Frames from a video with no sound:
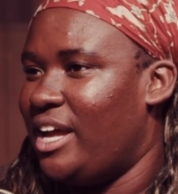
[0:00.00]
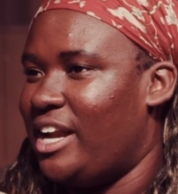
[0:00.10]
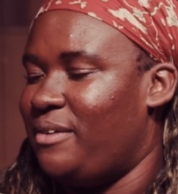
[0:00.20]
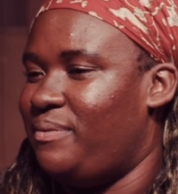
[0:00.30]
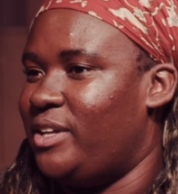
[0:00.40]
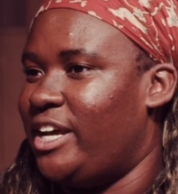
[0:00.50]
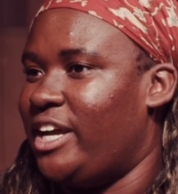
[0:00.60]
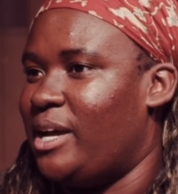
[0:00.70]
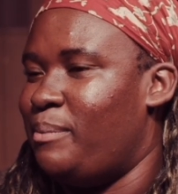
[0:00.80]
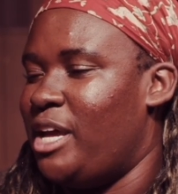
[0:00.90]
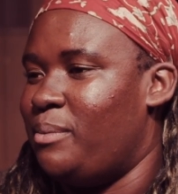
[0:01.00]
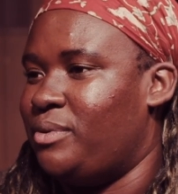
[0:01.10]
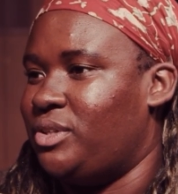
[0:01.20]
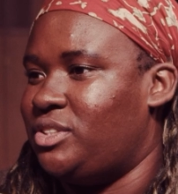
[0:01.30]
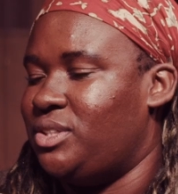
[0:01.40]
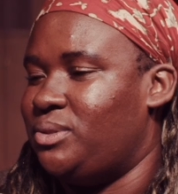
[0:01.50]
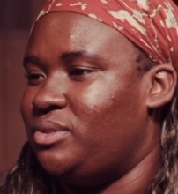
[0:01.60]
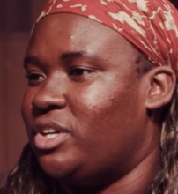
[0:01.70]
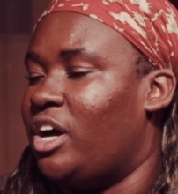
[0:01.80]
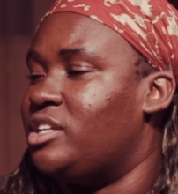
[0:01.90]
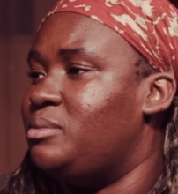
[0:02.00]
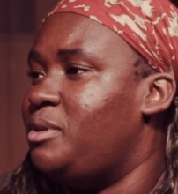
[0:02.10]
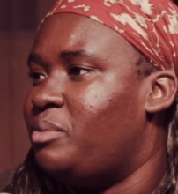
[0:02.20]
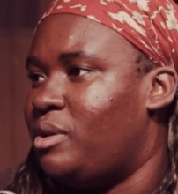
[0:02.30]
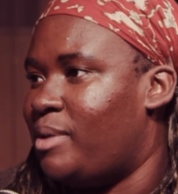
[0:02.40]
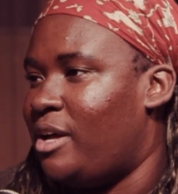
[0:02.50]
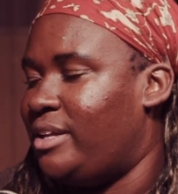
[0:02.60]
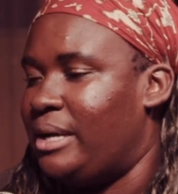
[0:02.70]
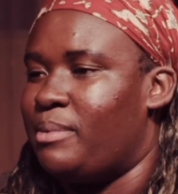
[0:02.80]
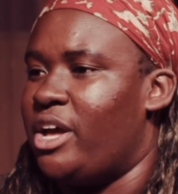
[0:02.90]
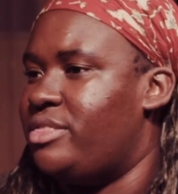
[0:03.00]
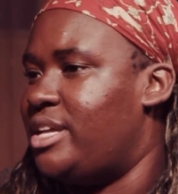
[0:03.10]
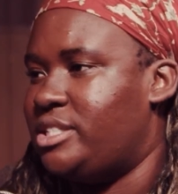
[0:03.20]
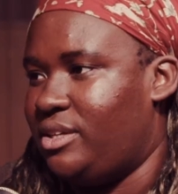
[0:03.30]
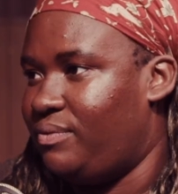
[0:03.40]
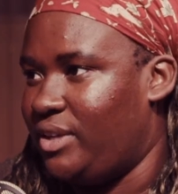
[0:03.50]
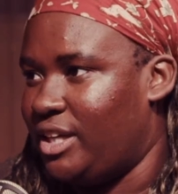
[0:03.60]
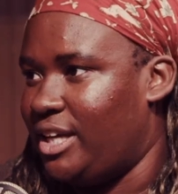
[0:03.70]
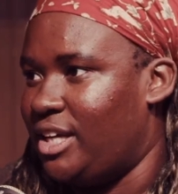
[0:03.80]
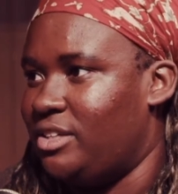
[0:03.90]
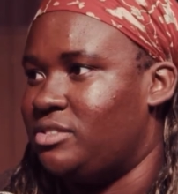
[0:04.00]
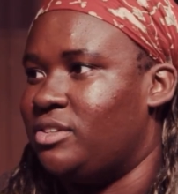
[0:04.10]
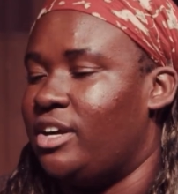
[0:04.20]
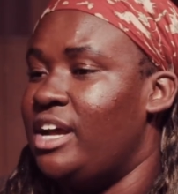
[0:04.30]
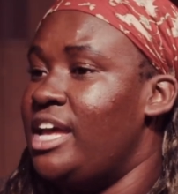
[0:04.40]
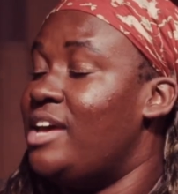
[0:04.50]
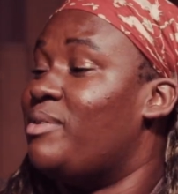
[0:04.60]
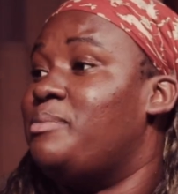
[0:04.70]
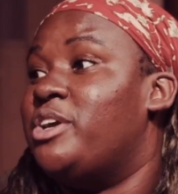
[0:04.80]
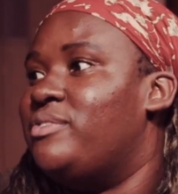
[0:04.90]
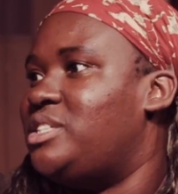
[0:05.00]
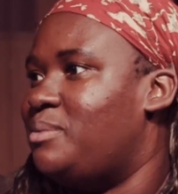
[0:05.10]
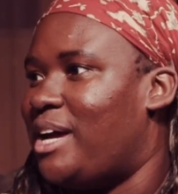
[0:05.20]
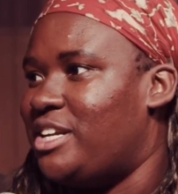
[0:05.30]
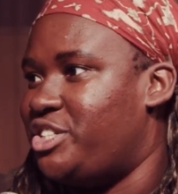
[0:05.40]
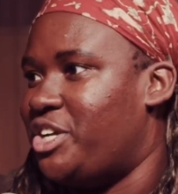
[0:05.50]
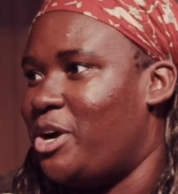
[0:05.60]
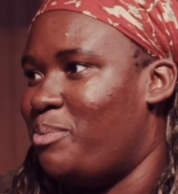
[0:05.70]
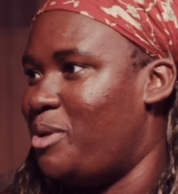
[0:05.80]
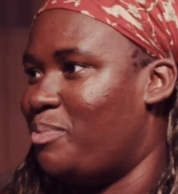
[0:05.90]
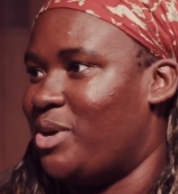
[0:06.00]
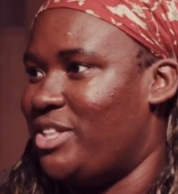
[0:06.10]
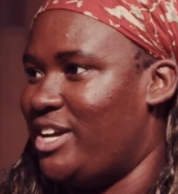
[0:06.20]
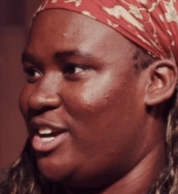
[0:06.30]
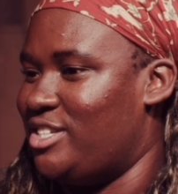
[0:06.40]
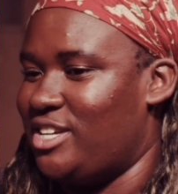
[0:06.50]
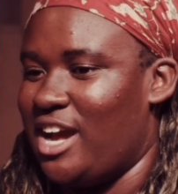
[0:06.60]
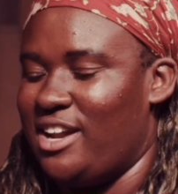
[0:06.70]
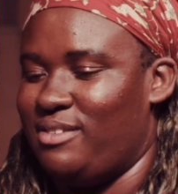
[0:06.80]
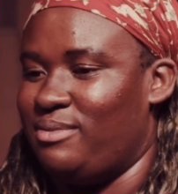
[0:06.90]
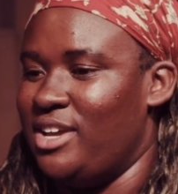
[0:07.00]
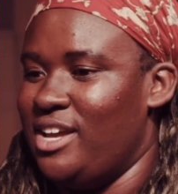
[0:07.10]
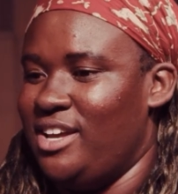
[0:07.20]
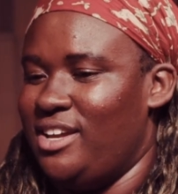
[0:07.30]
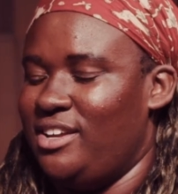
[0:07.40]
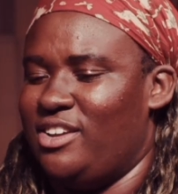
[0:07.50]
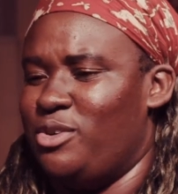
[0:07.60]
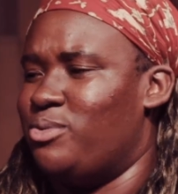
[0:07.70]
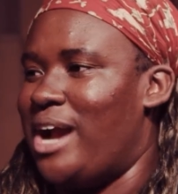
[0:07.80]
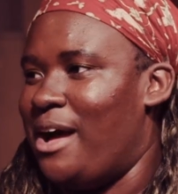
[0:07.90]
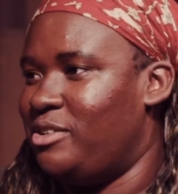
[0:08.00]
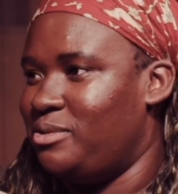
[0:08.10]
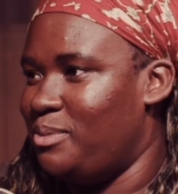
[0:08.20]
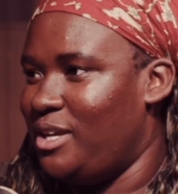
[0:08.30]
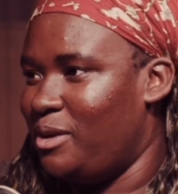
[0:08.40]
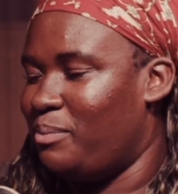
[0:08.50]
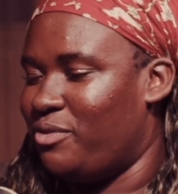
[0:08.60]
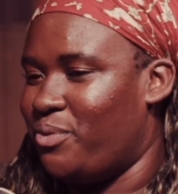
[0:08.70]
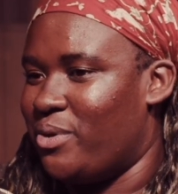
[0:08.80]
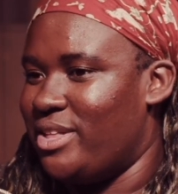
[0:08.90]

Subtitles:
and I feel like I'm able to talk to people about, like, my authentic feelings, or if I'm nervous about a show, people are there to kind of ground me before